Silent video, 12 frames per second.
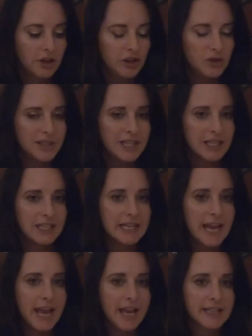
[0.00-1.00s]
New
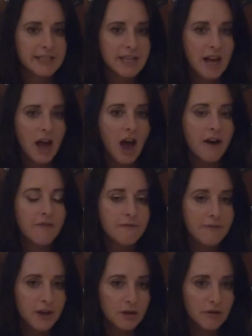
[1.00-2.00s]
Zealand has a
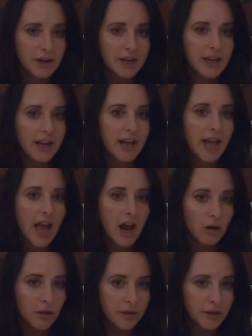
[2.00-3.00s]
very
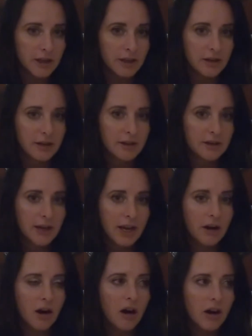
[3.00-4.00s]
healthy
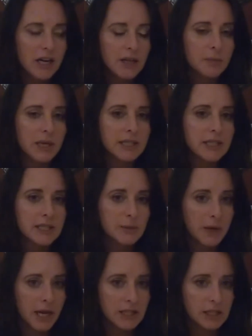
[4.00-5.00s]
and highly
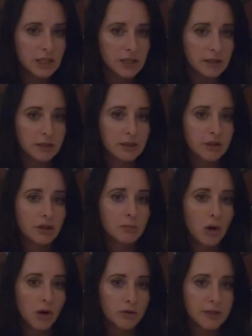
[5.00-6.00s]
participated in
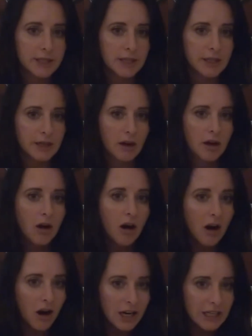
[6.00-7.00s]
democracy,
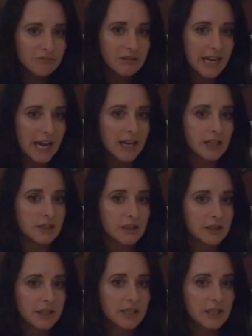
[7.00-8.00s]
highly regarded
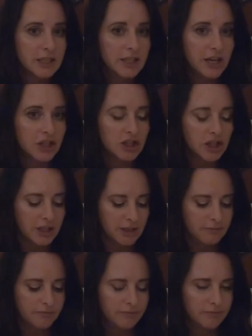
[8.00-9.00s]
internationally.
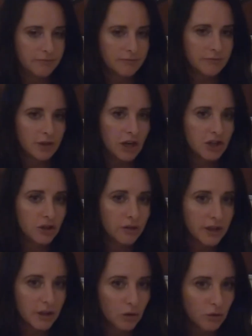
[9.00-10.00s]
I don't
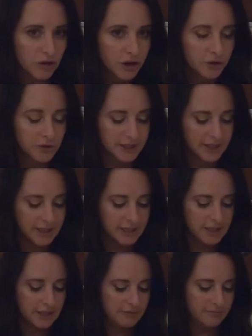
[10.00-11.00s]
think Laura knows
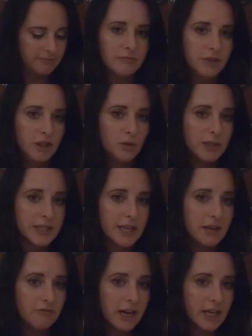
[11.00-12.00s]
that.
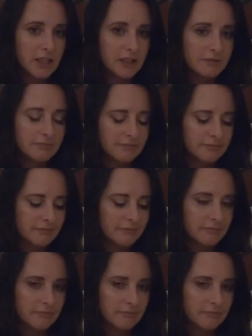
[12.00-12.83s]
USA ranking,